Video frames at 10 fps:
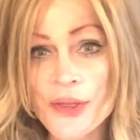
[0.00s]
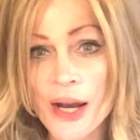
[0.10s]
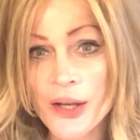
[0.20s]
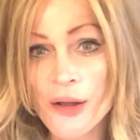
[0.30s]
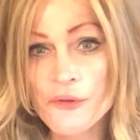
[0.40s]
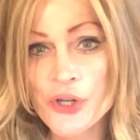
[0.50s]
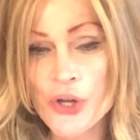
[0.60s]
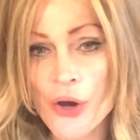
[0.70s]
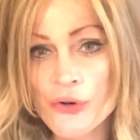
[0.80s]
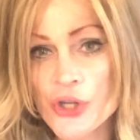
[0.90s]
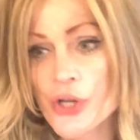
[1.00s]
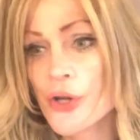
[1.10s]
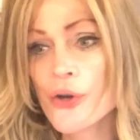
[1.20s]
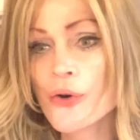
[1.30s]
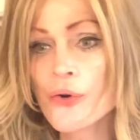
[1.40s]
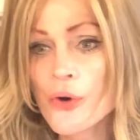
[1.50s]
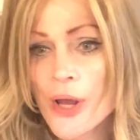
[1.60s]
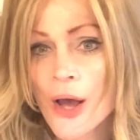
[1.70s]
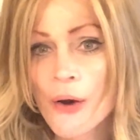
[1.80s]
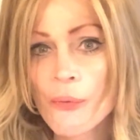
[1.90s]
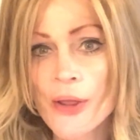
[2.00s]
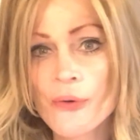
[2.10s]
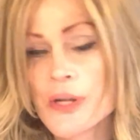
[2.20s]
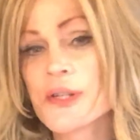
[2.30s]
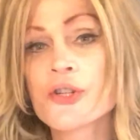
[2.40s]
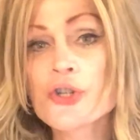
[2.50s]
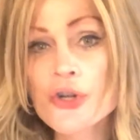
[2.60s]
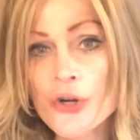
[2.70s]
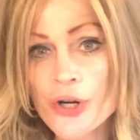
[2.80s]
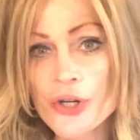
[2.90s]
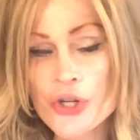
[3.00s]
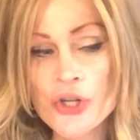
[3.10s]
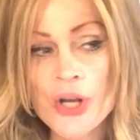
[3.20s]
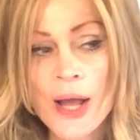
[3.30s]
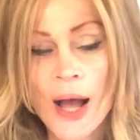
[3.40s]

that I love to go to, whether it's at church.